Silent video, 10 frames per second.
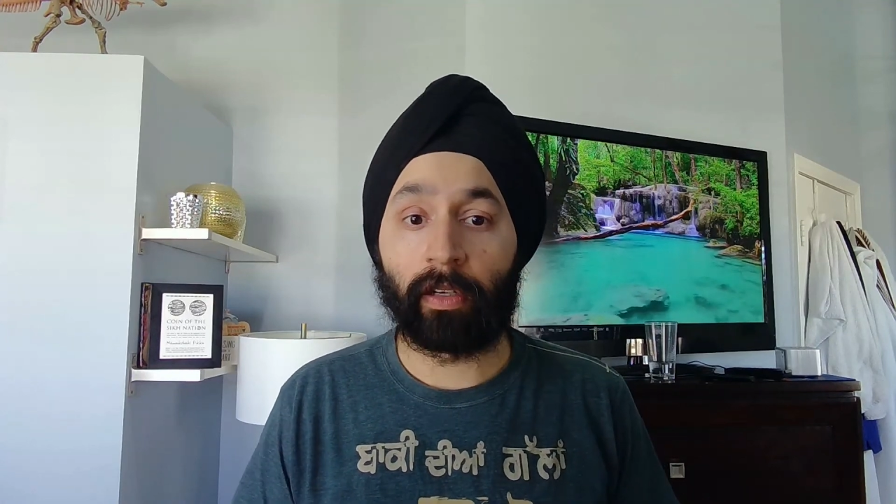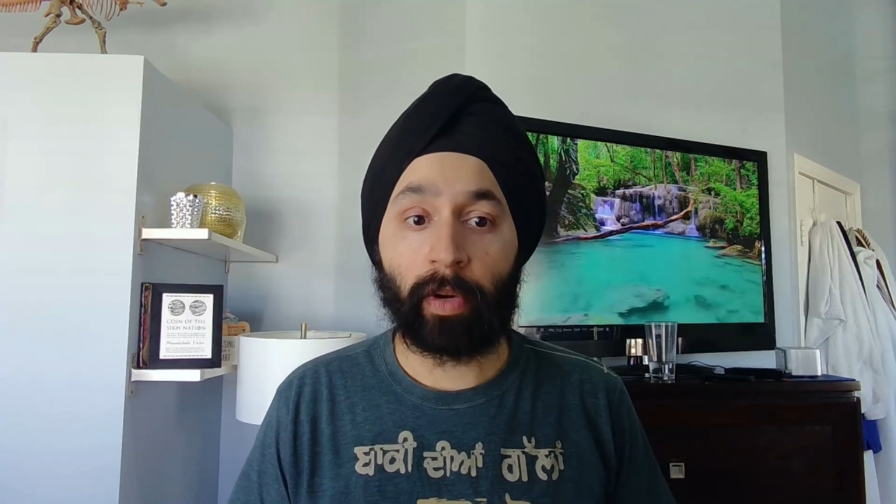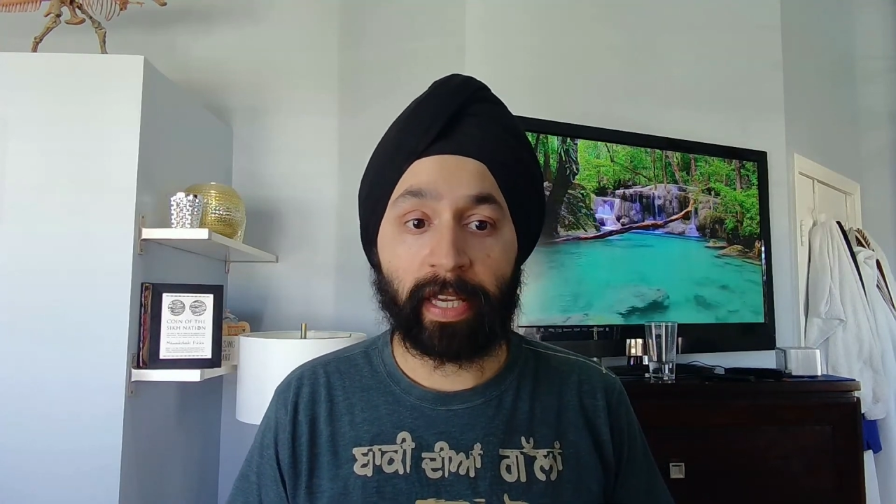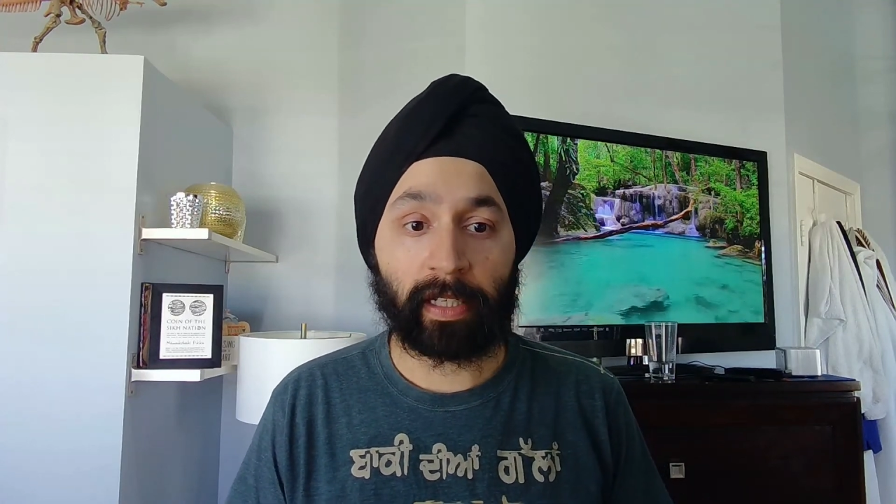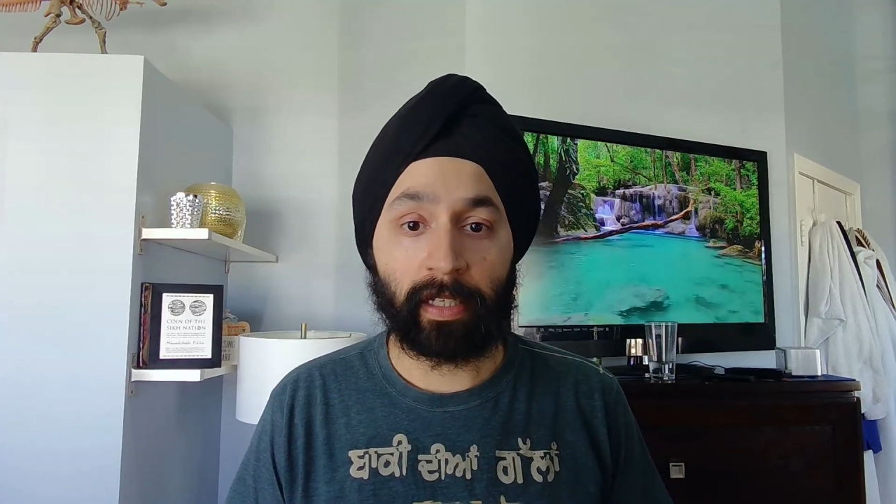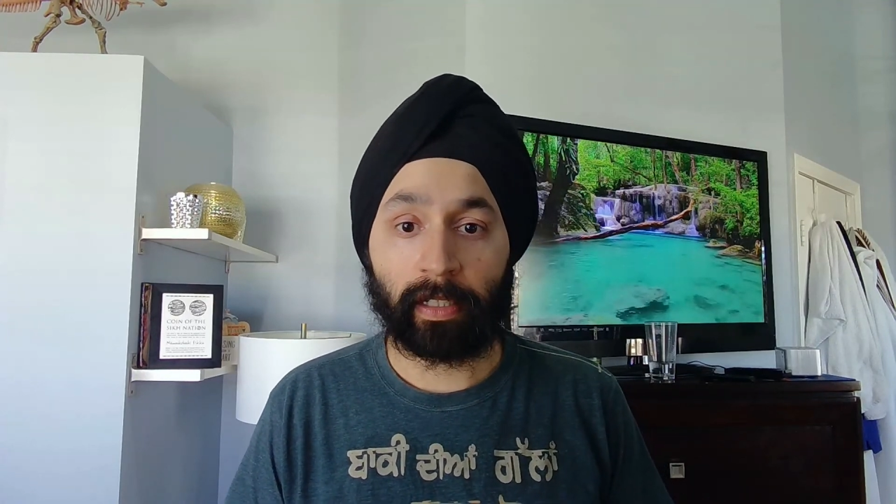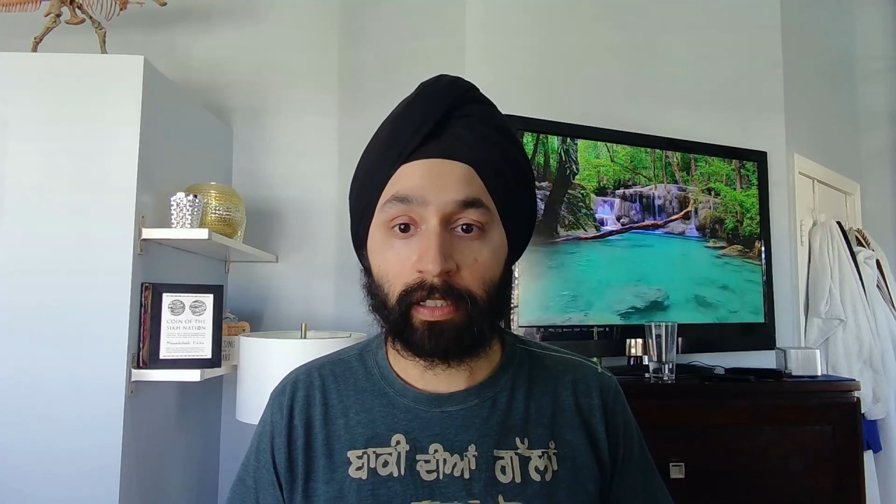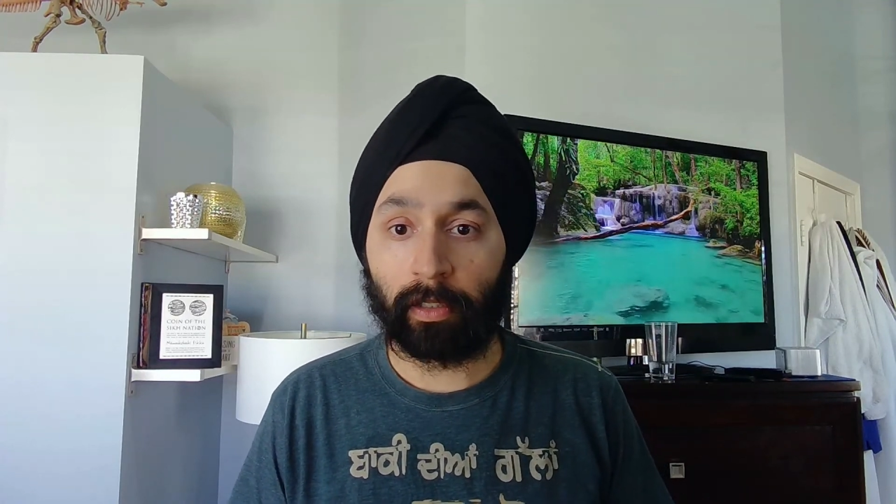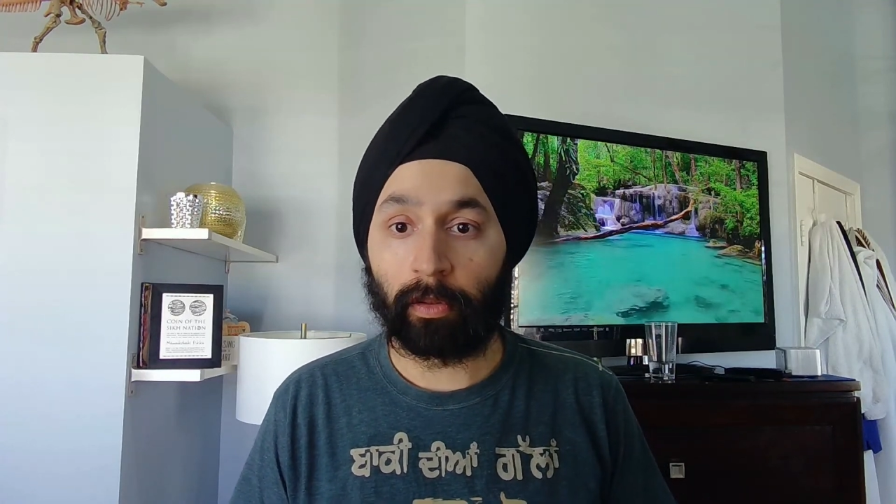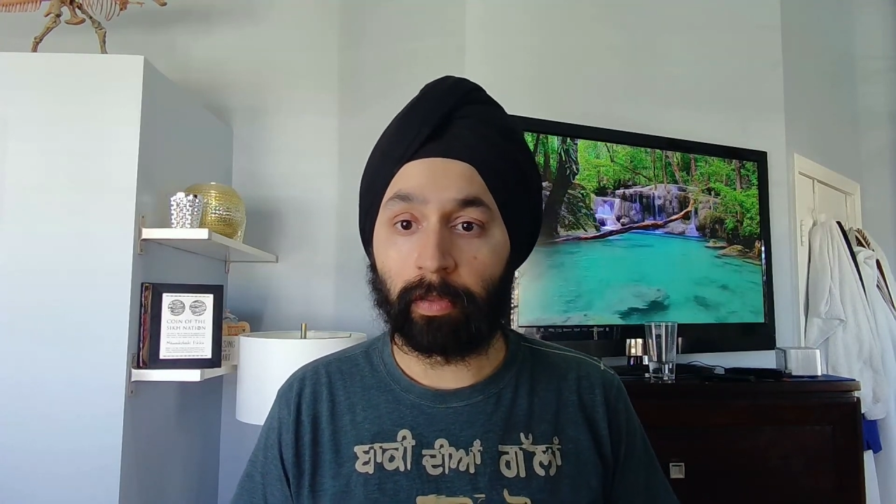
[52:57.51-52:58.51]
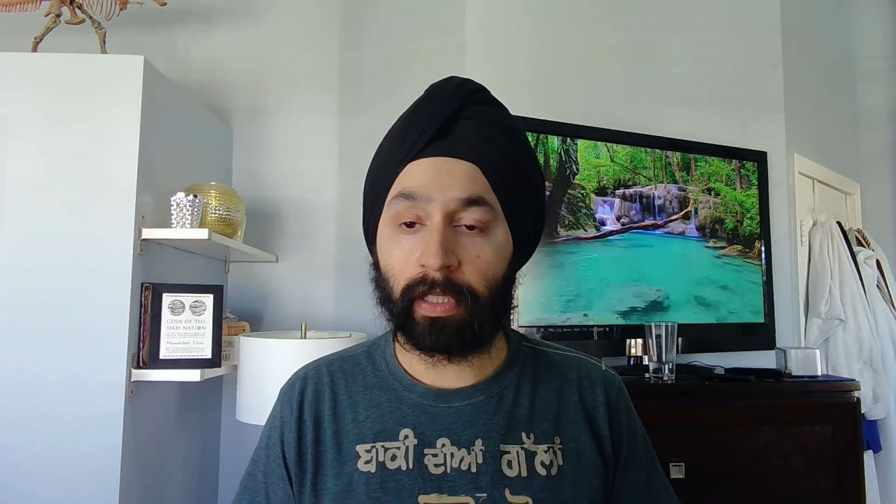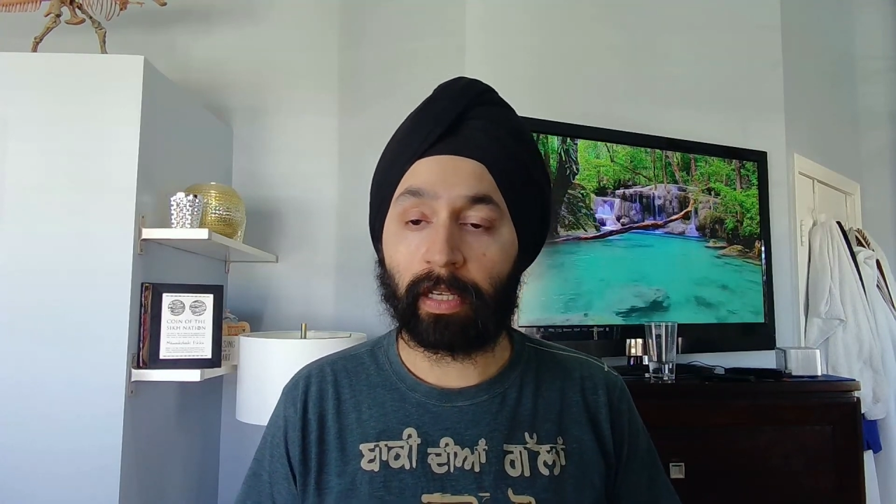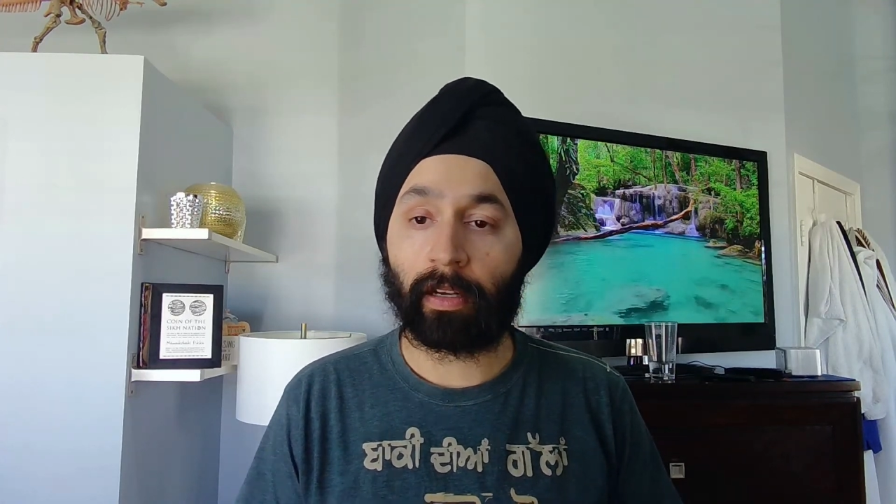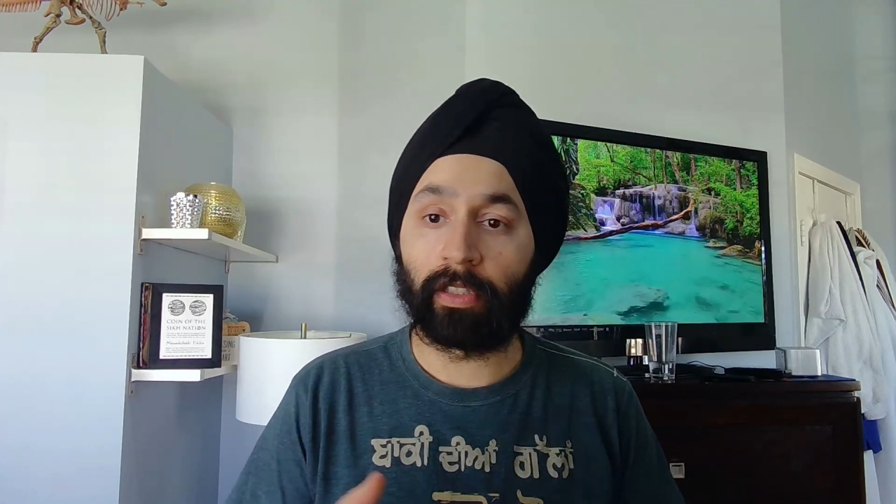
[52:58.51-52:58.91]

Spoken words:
an awakening too and be like,